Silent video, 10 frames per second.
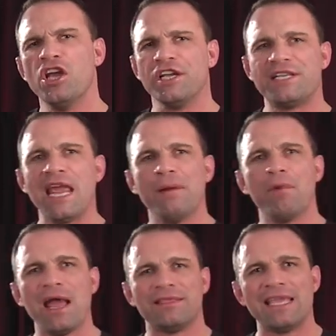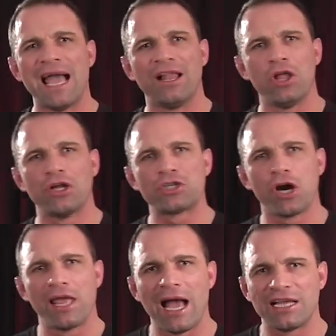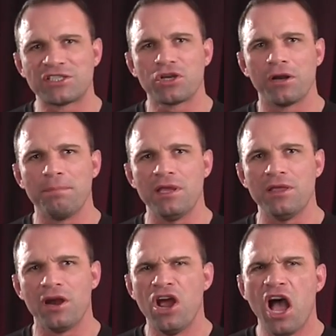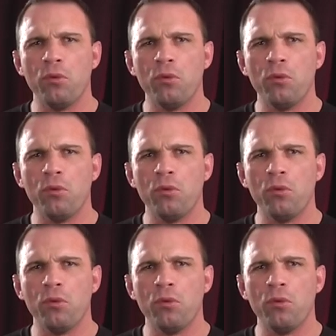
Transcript: You're damn right the outlaw Charlie Haas is going to be there.